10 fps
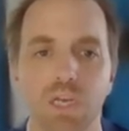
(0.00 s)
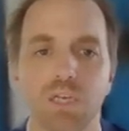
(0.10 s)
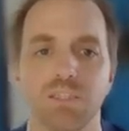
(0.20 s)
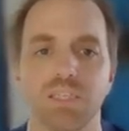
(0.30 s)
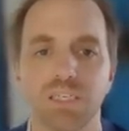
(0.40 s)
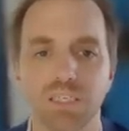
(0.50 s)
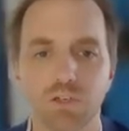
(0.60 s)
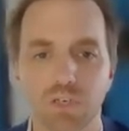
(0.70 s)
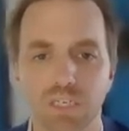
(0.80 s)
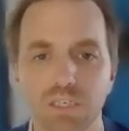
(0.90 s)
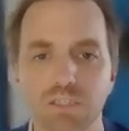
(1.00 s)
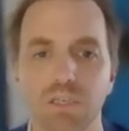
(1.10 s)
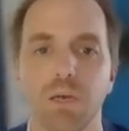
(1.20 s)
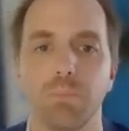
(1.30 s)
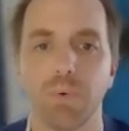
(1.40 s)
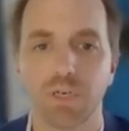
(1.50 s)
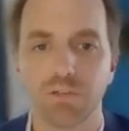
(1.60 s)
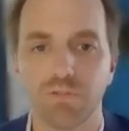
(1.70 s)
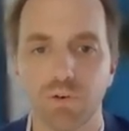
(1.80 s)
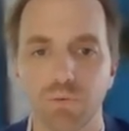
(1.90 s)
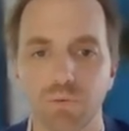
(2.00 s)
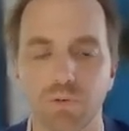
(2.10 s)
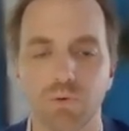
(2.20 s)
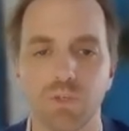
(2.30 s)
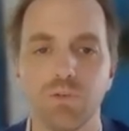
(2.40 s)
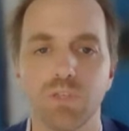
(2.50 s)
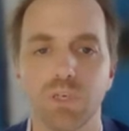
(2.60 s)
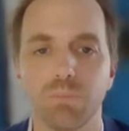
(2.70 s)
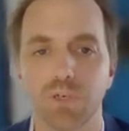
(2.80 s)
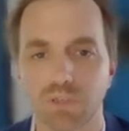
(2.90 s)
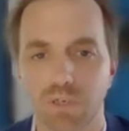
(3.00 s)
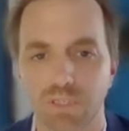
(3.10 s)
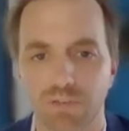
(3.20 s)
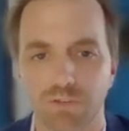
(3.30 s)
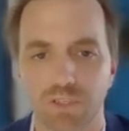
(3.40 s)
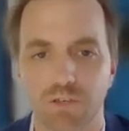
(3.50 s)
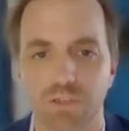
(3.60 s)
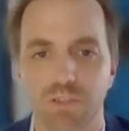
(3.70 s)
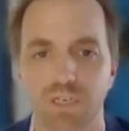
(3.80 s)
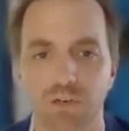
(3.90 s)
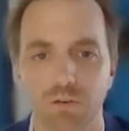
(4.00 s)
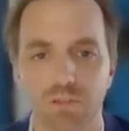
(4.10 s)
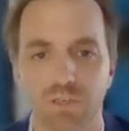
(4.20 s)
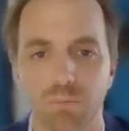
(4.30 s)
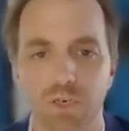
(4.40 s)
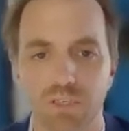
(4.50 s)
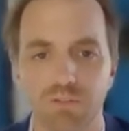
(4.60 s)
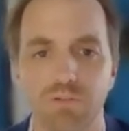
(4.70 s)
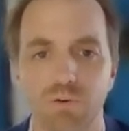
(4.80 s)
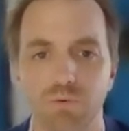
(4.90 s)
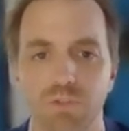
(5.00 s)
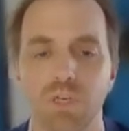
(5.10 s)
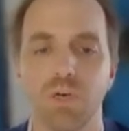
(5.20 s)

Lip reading: setting cookies by default or using personalized advertising technology by default.